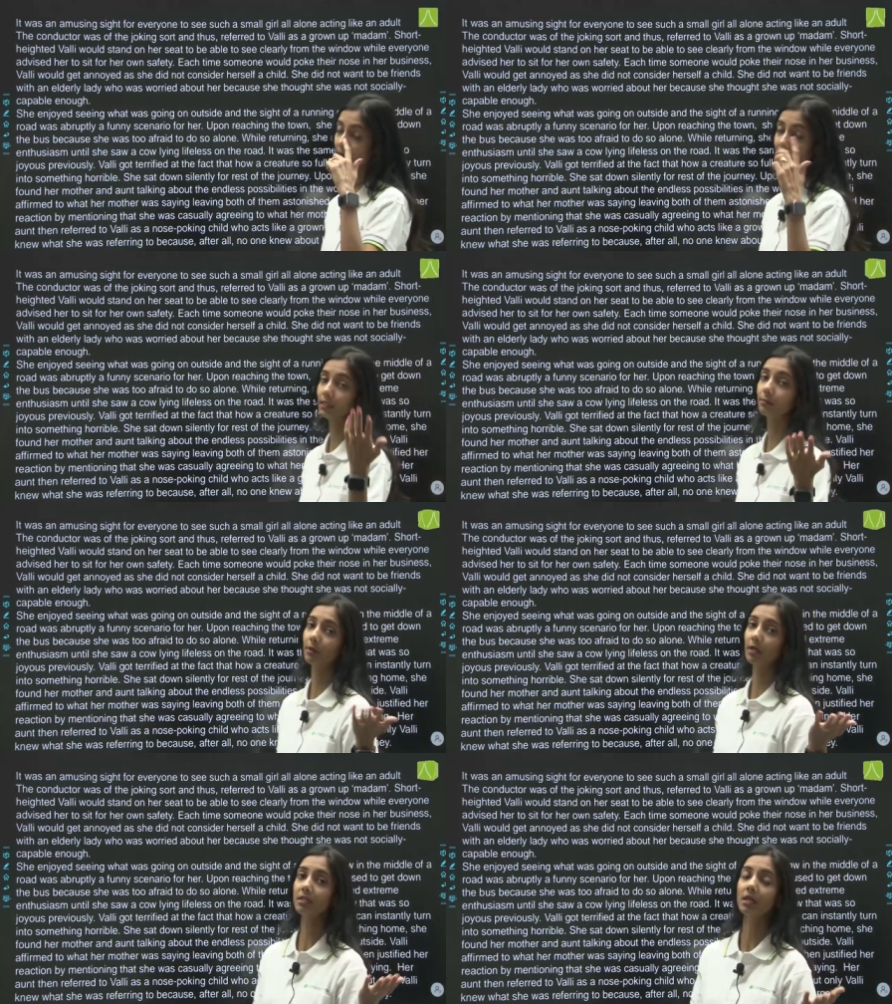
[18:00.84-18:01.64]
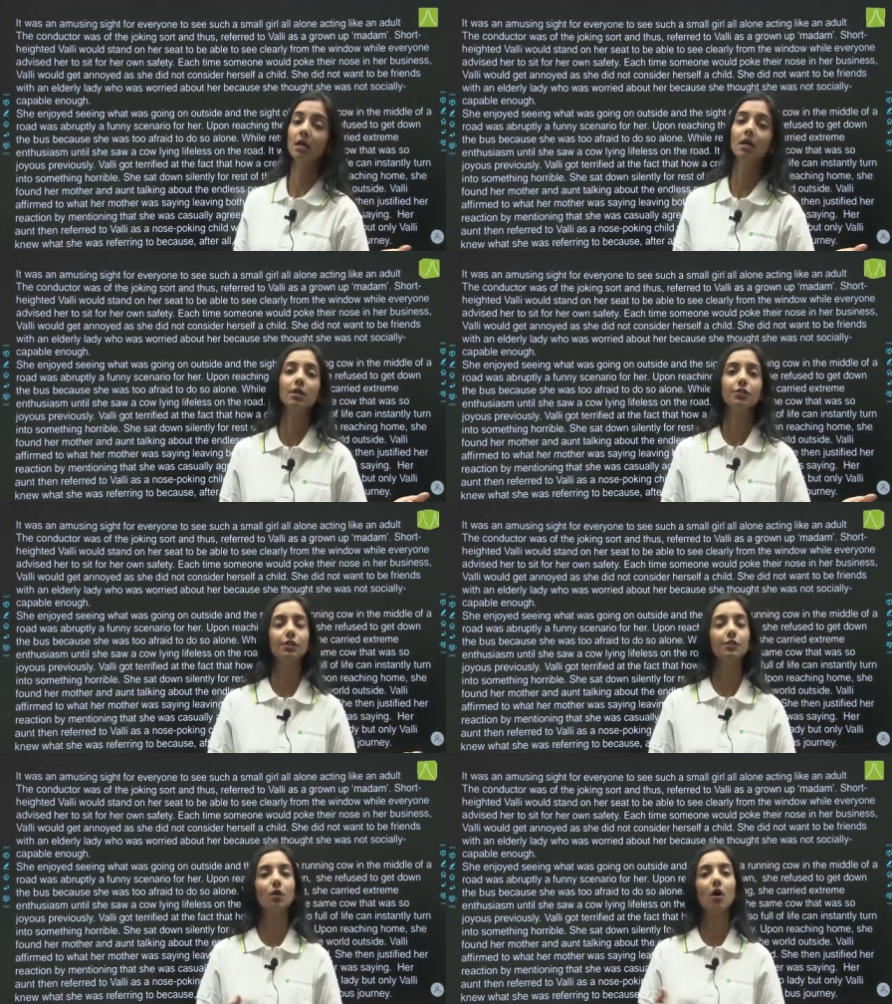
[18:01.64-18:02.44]
riding the bus,
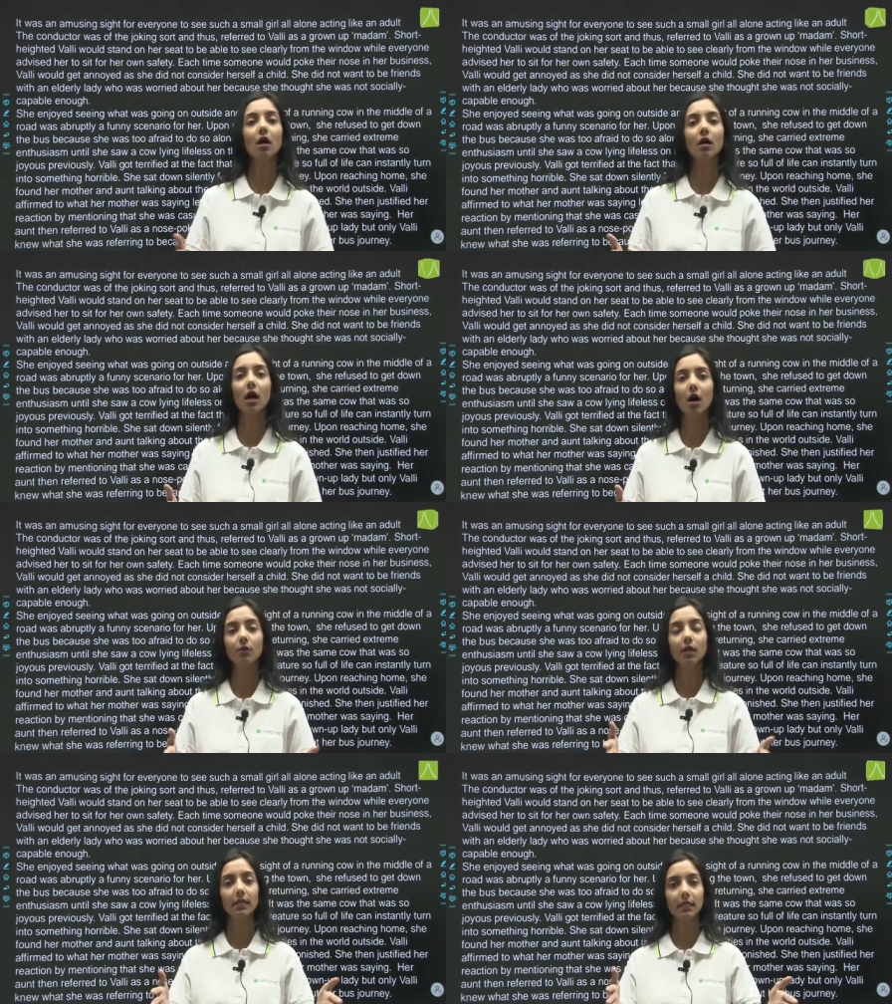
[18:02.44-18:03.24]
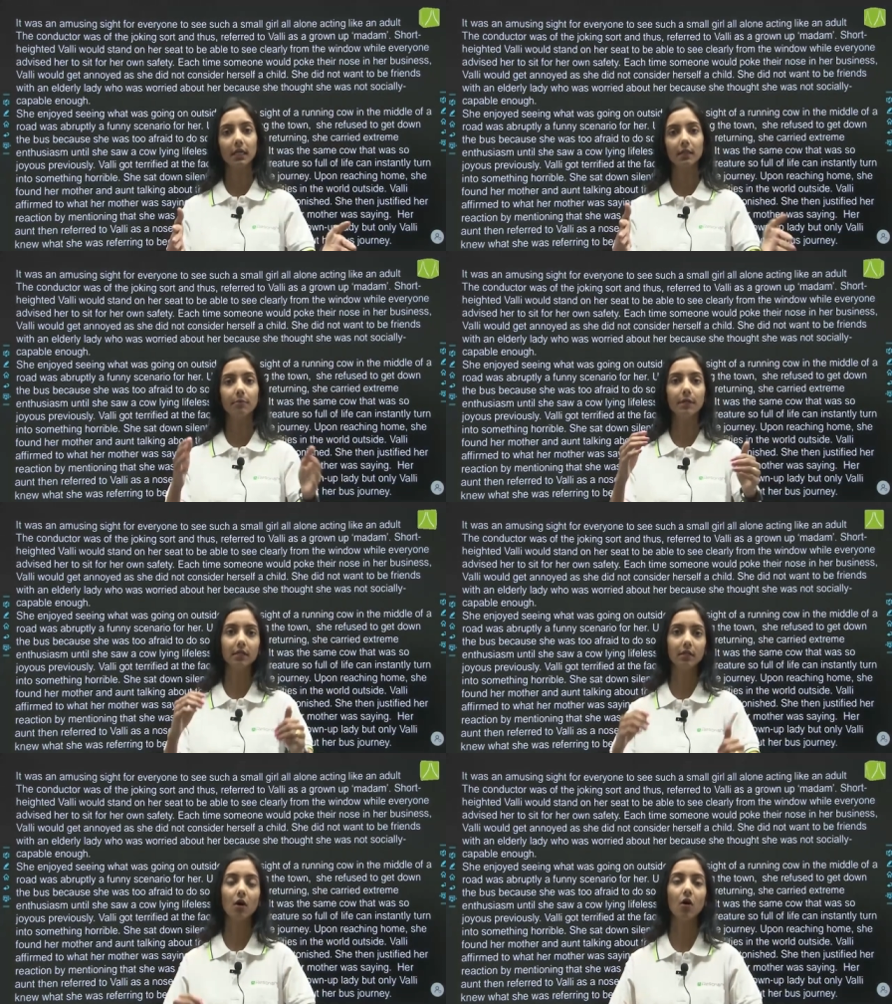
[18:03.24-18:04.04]
she saw a cow running in the
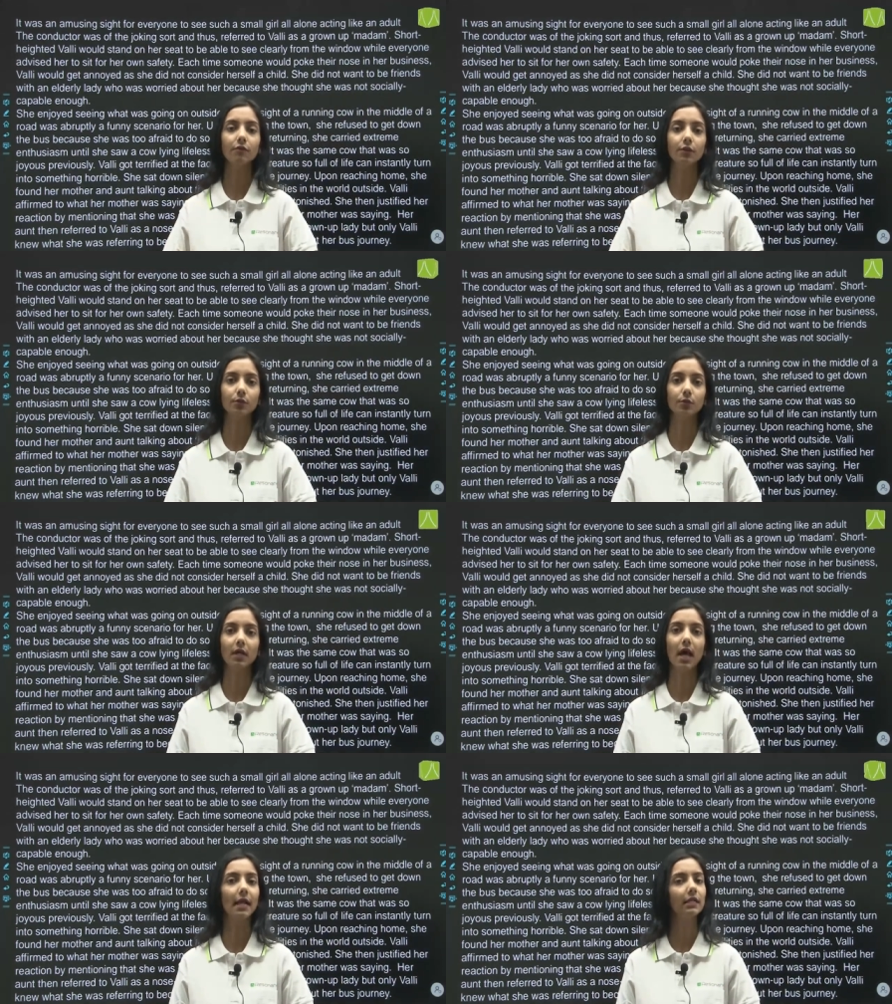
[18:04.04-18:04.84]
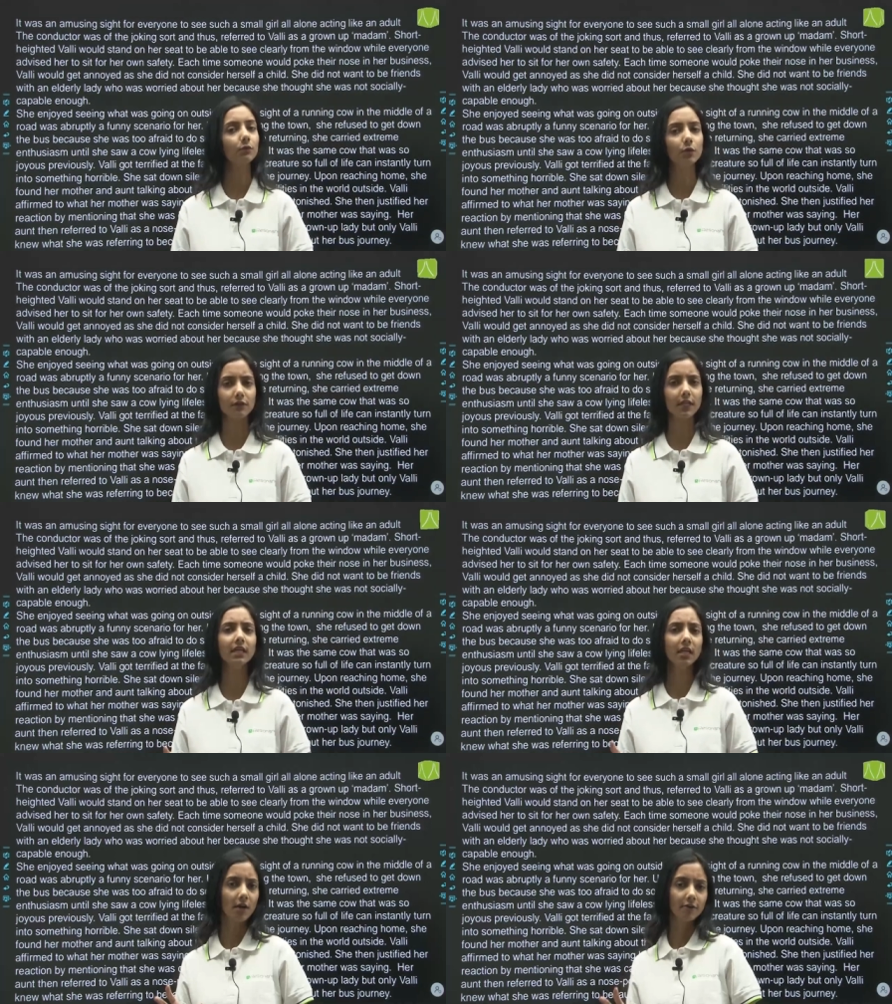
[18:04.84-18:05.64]
middle of the road, and it was
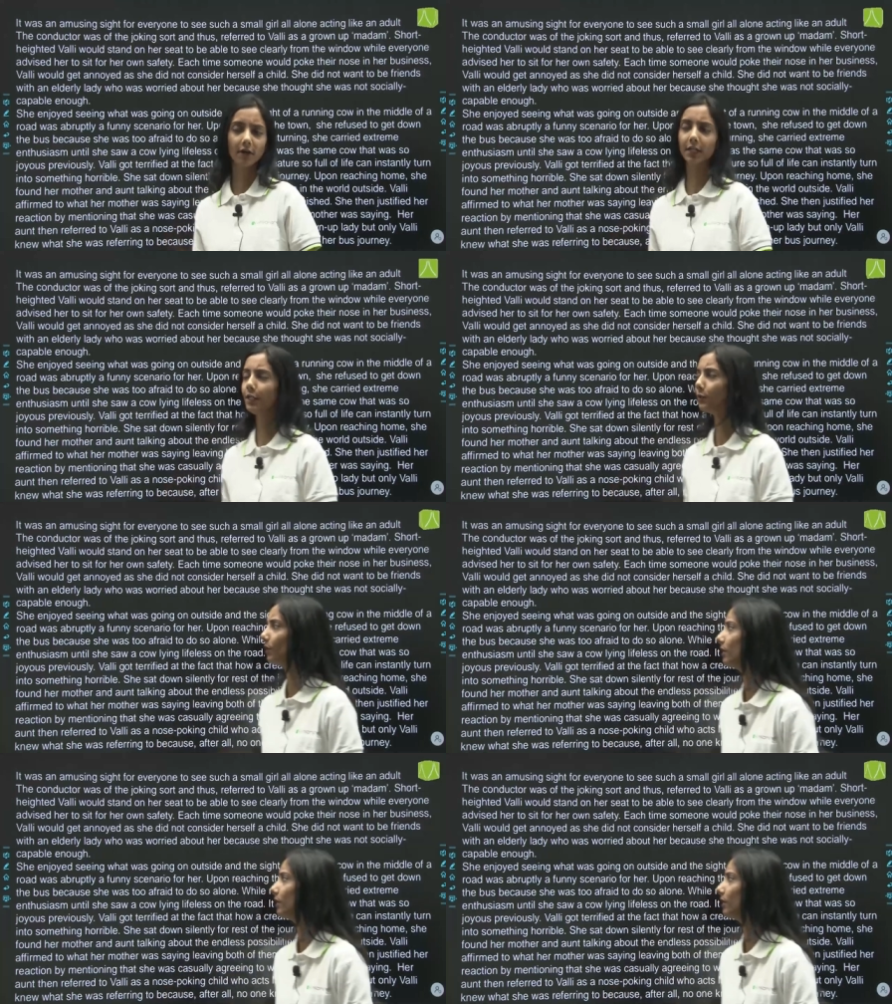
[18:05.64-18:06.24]
very funny to